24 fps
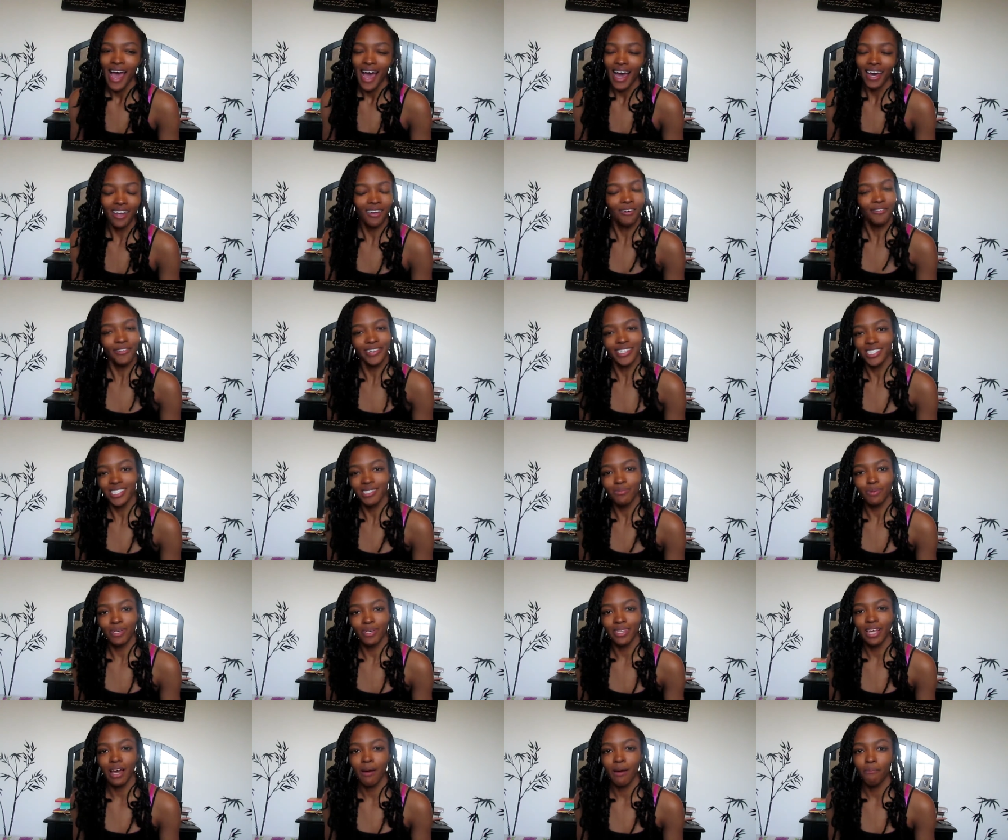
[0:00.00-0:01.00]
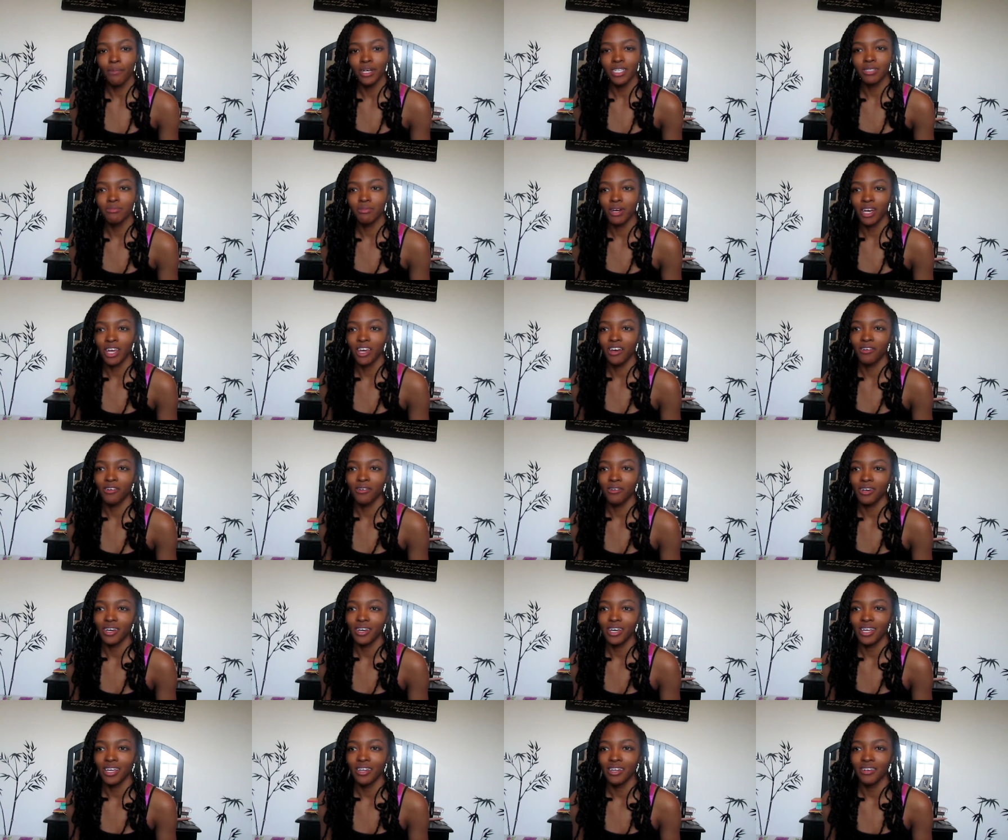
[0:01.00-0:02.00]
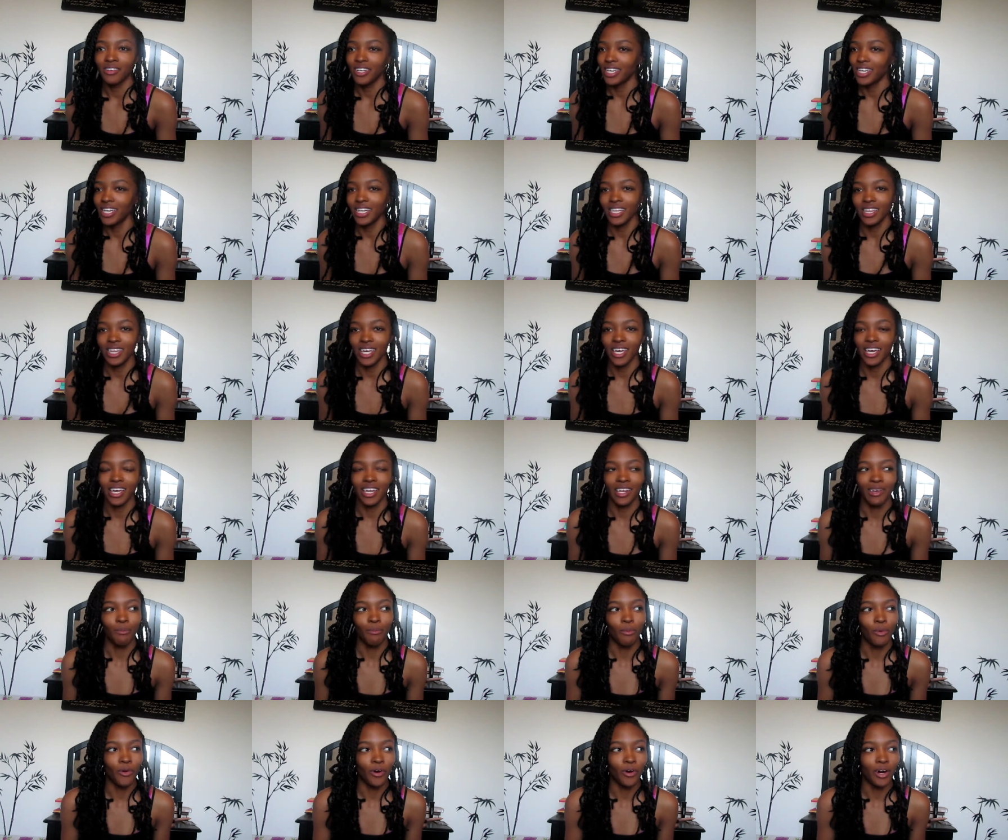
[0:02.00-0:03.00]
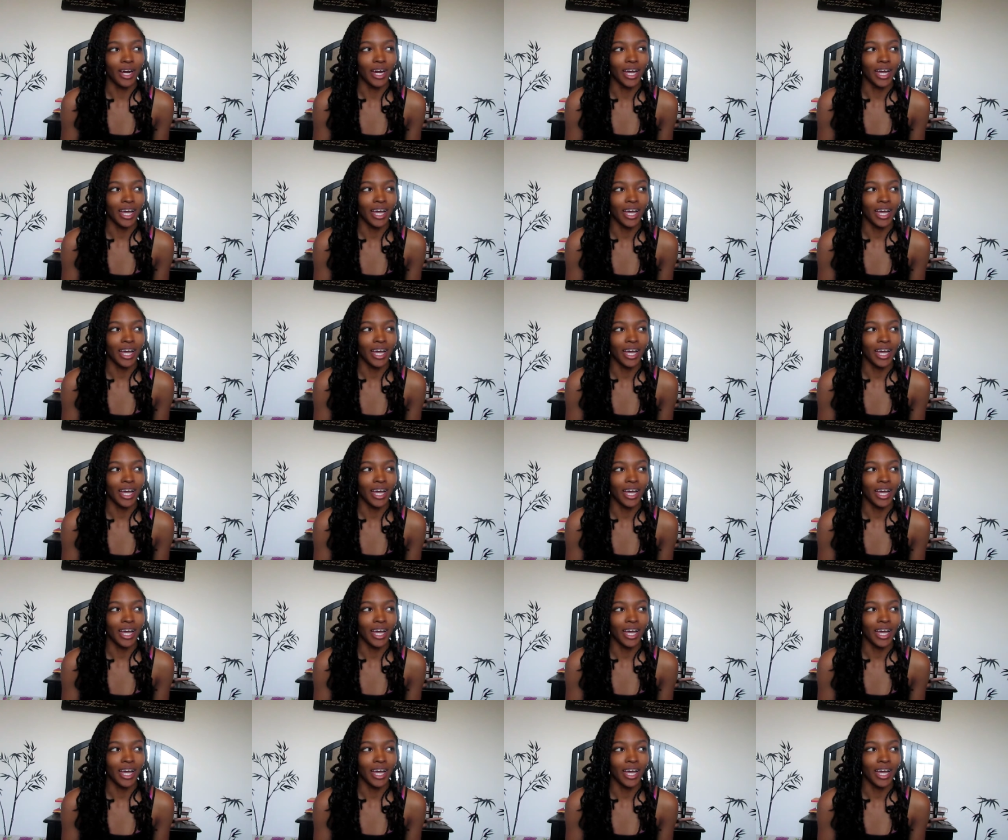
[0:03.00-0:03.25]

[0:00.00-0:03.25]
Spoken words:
I don't want to spend that much money on anything anymore.